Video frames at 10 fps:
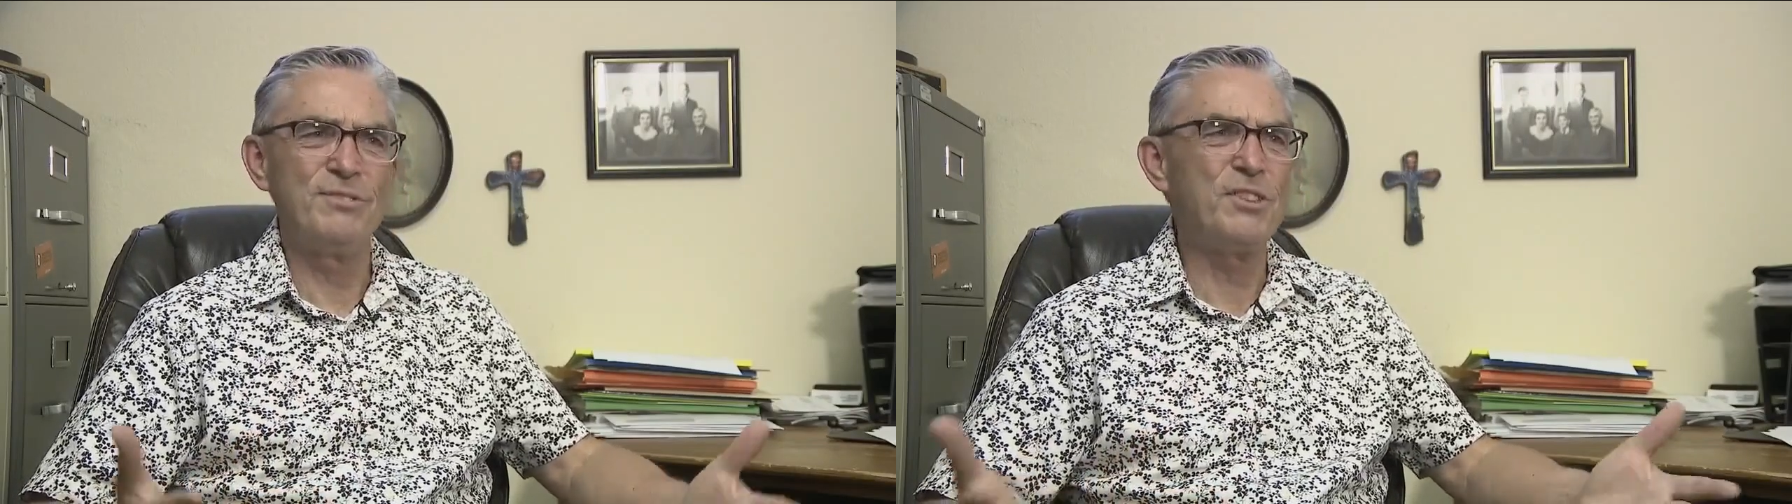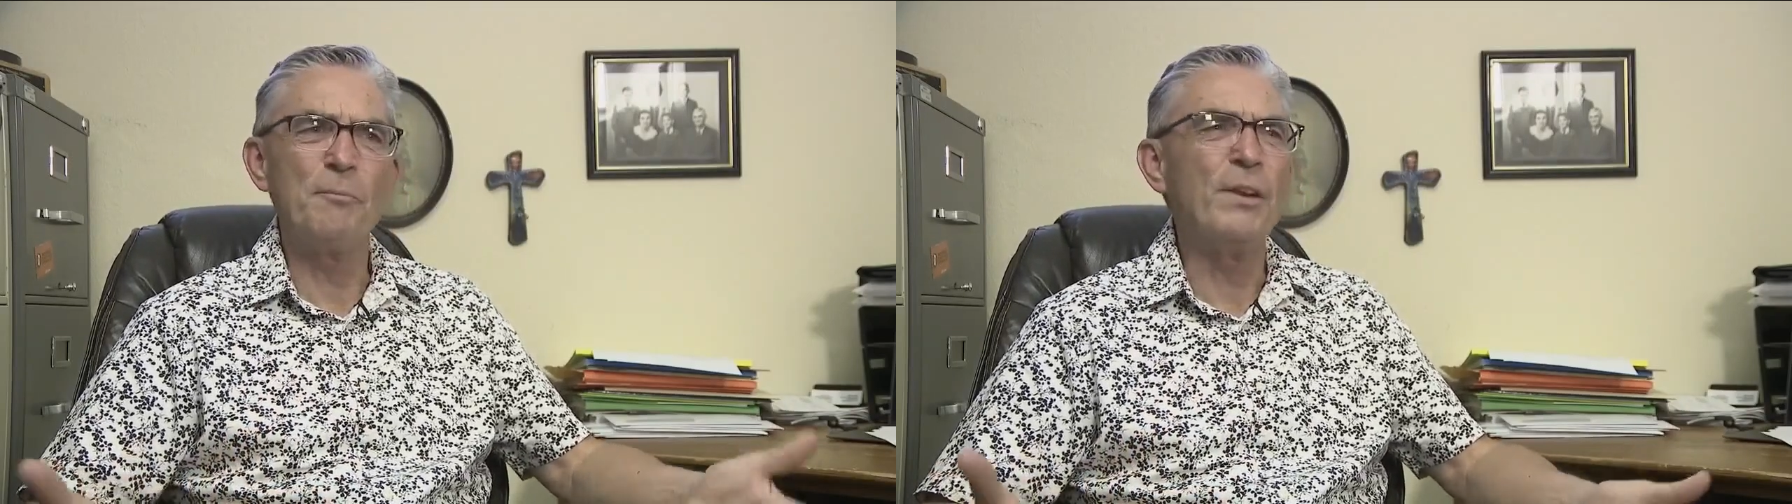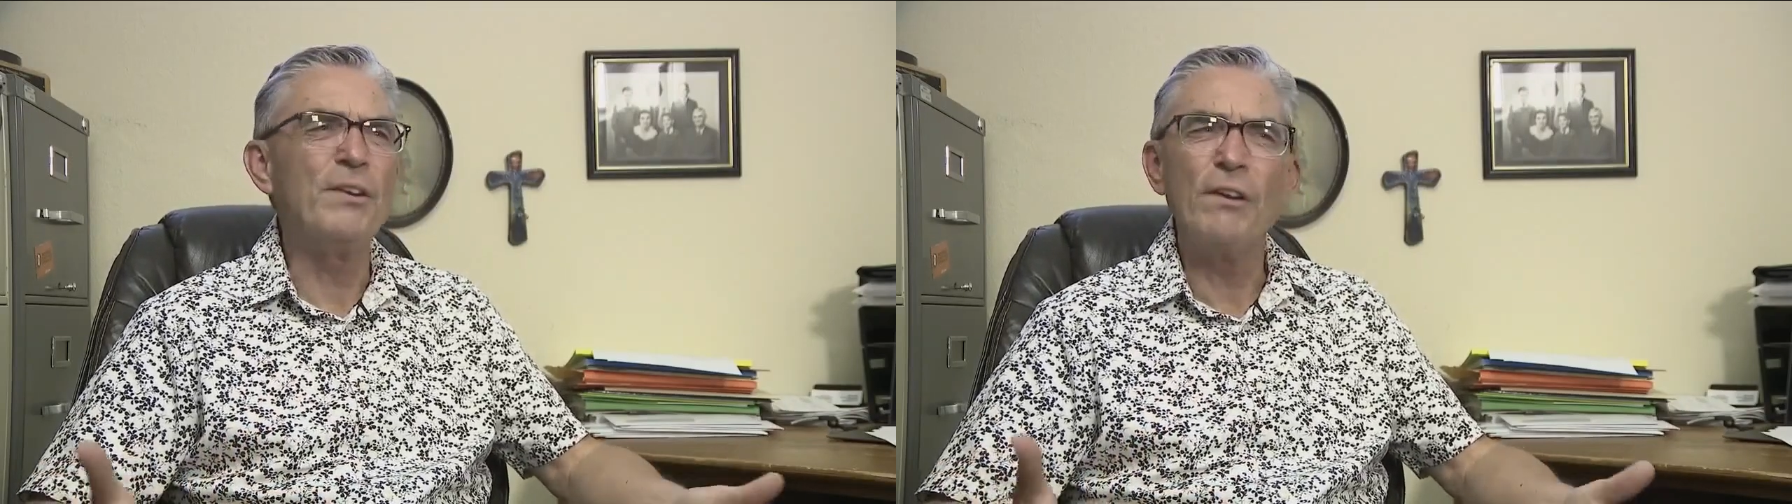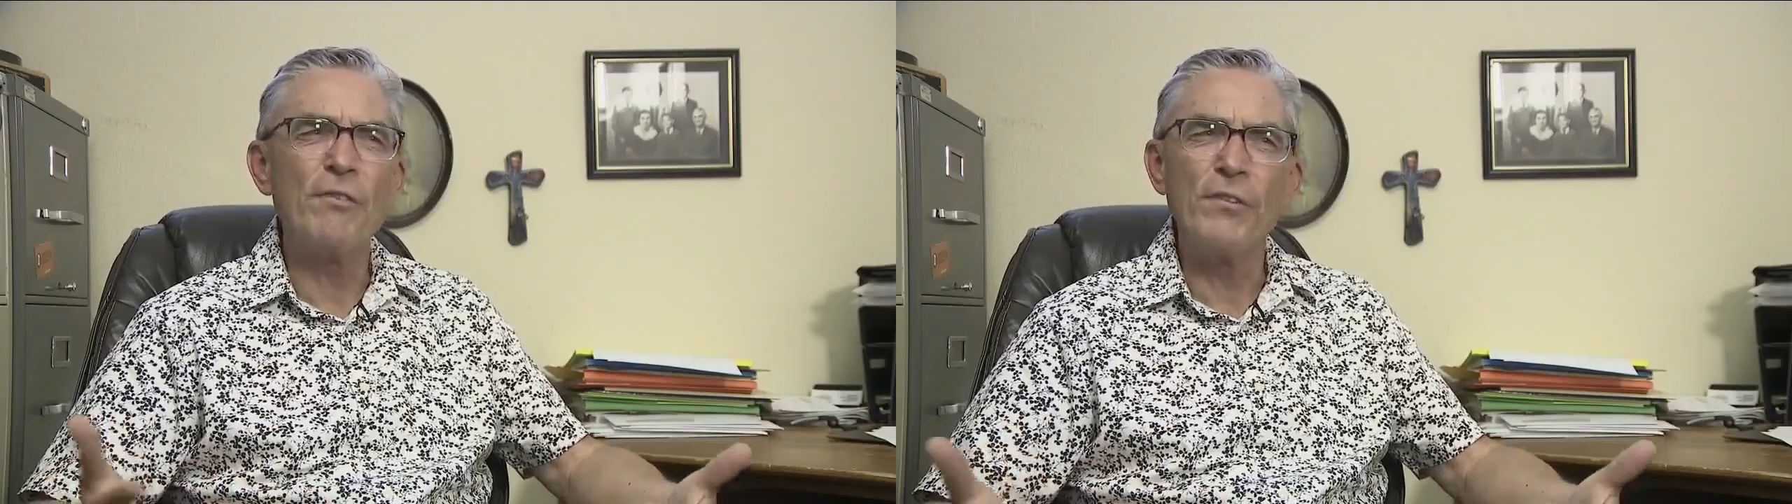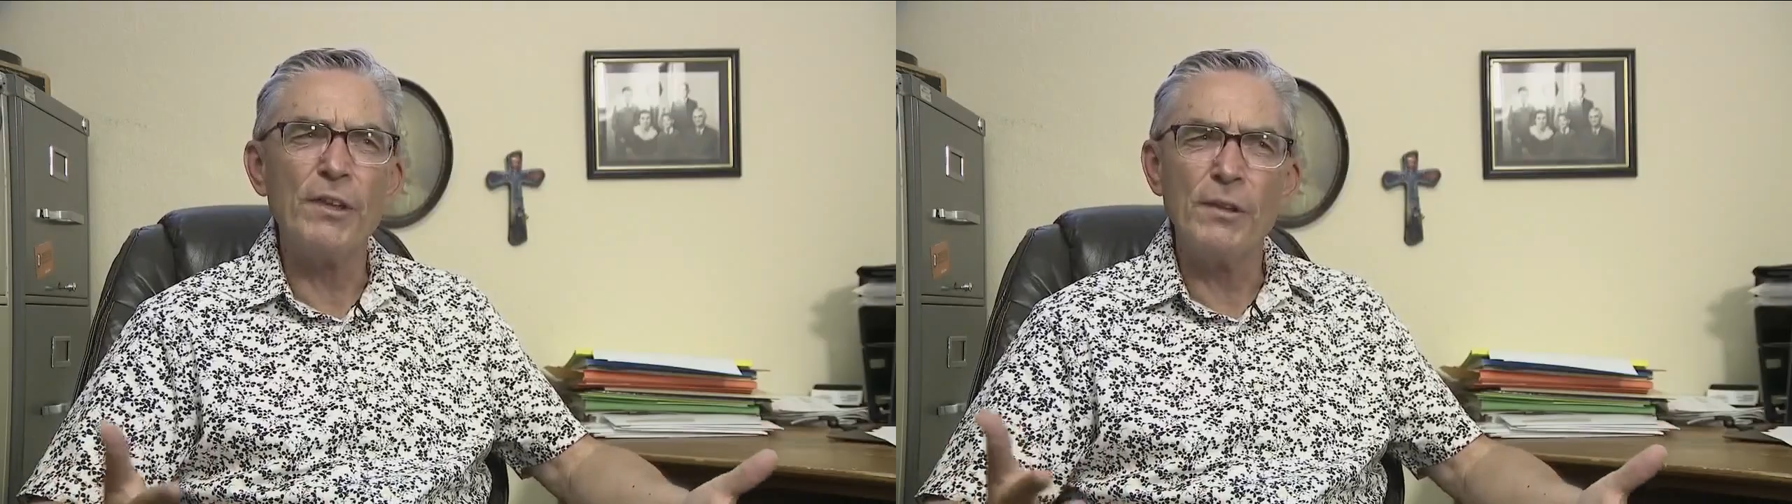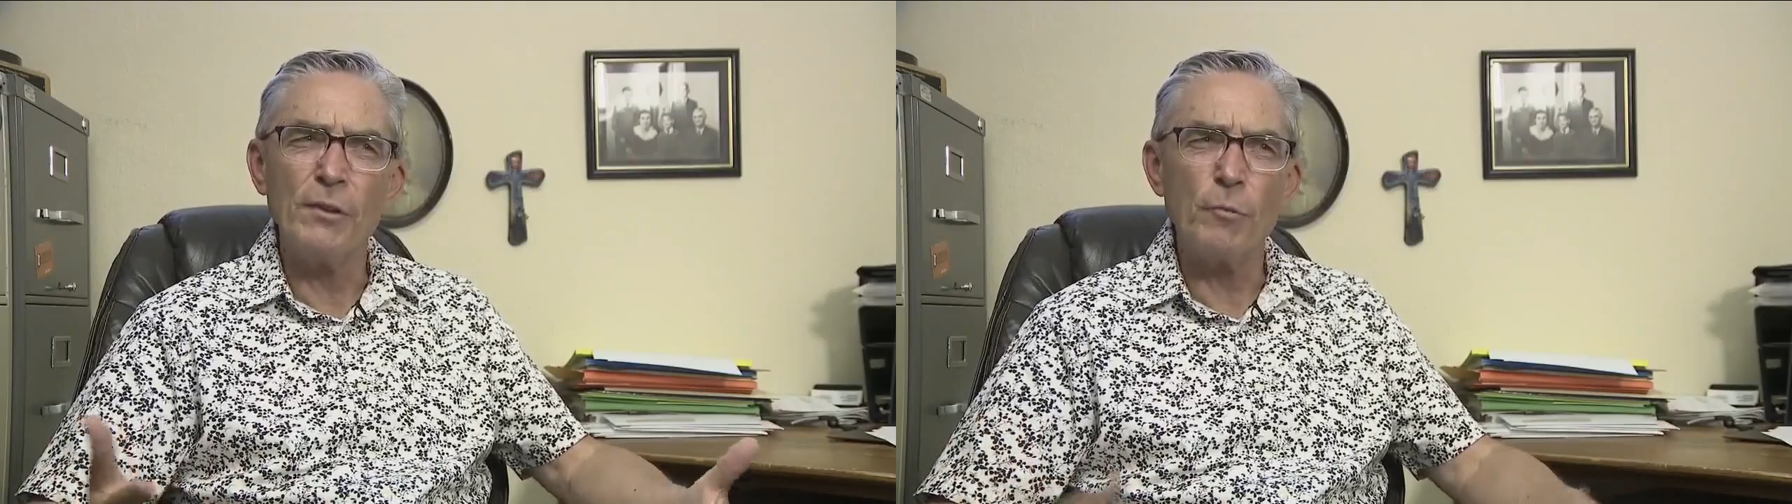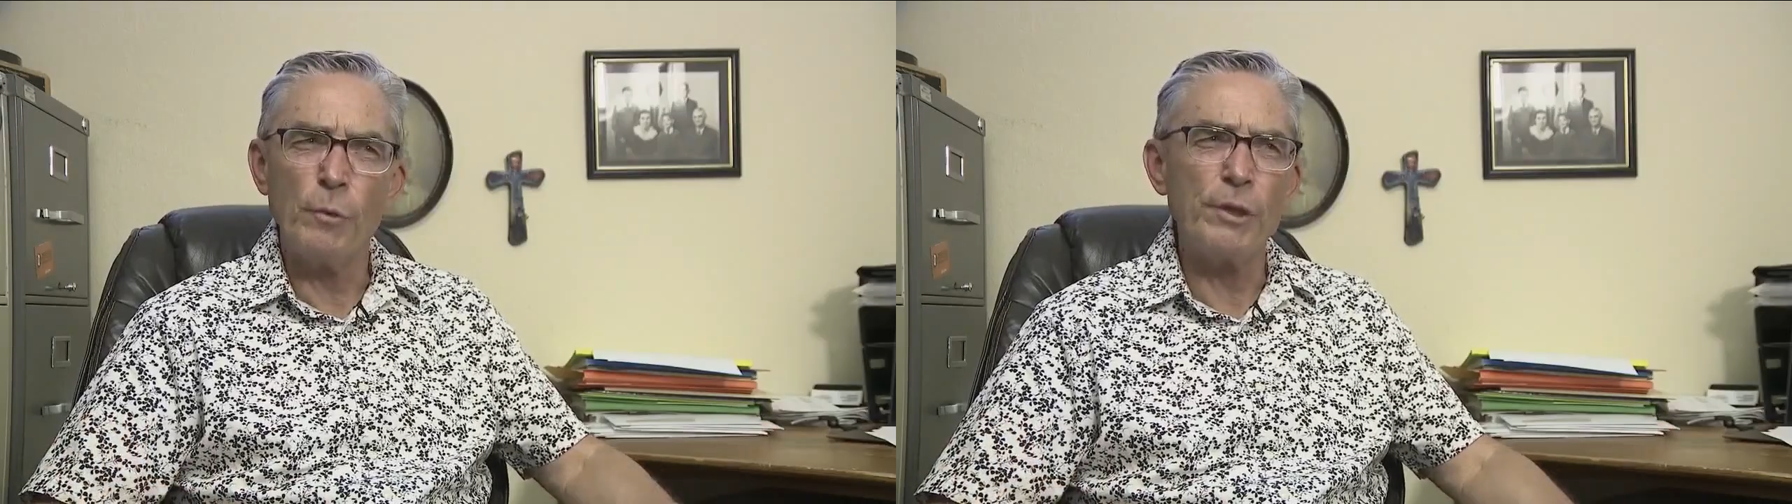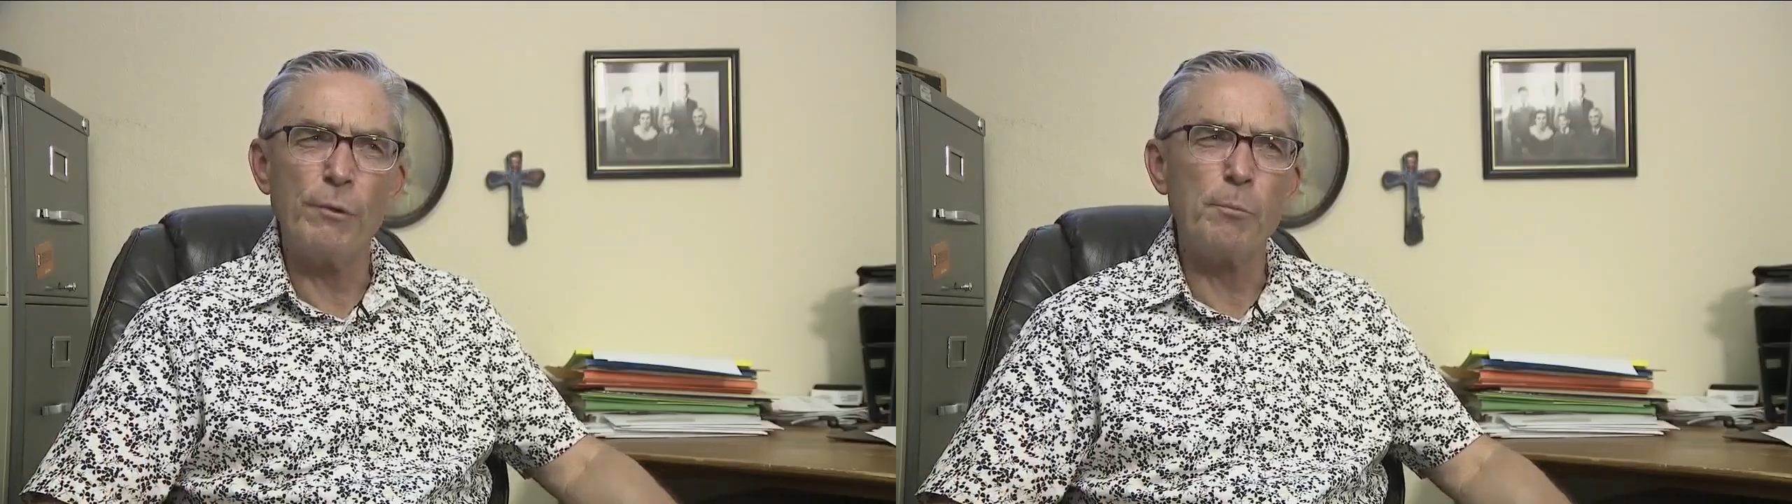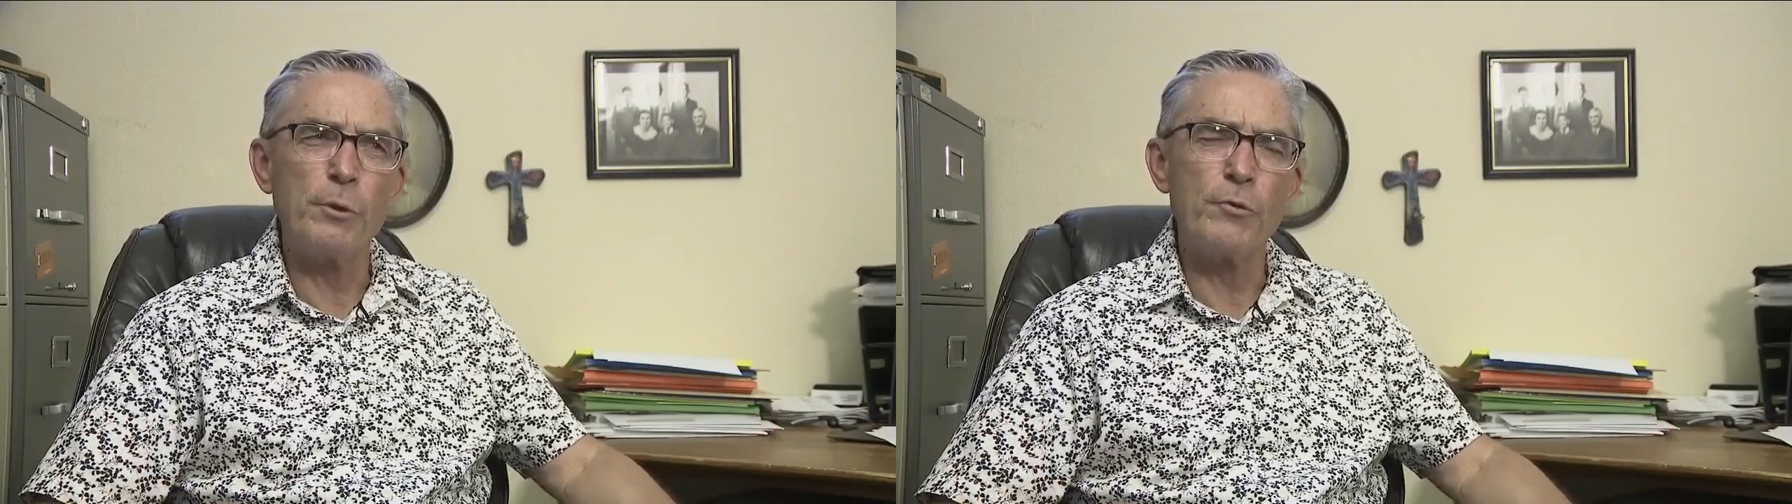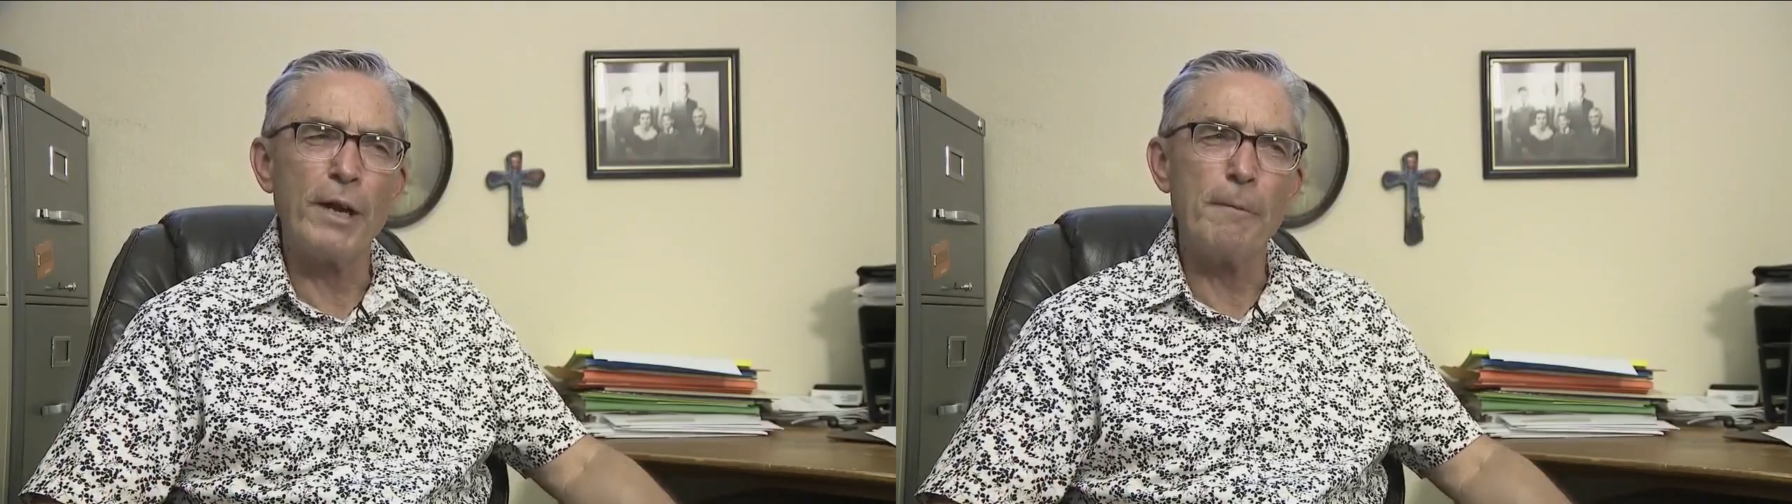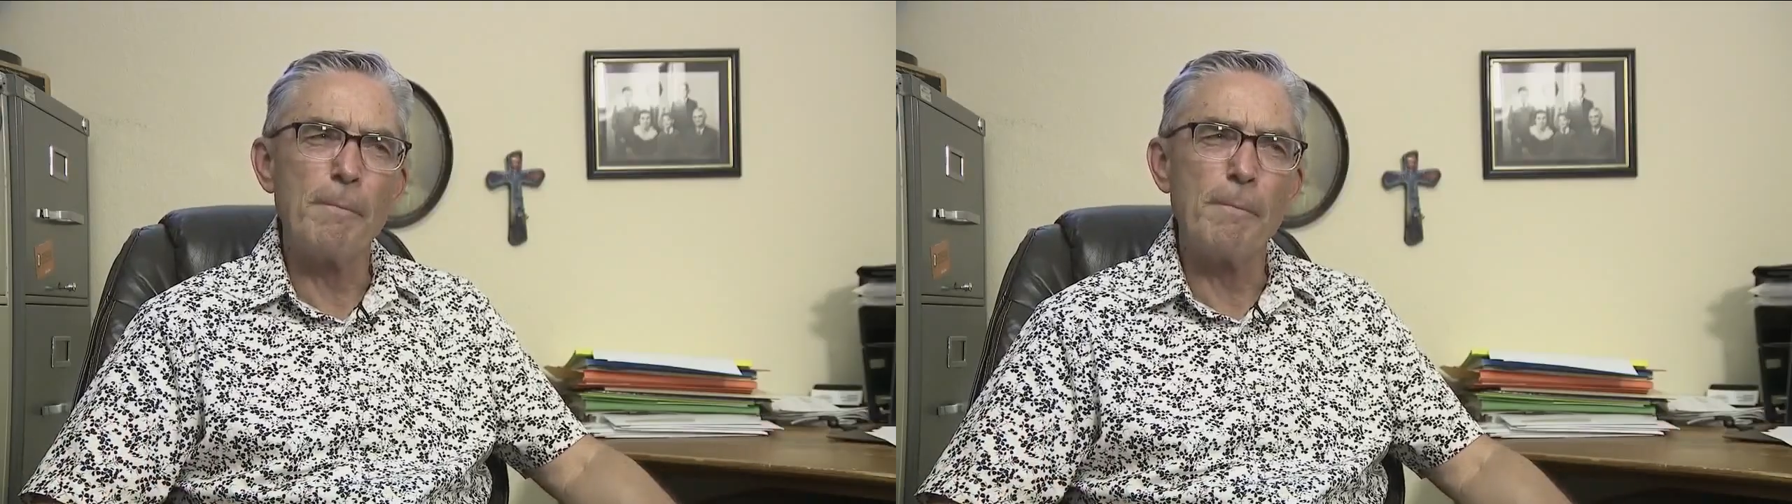something different than what they are portraying.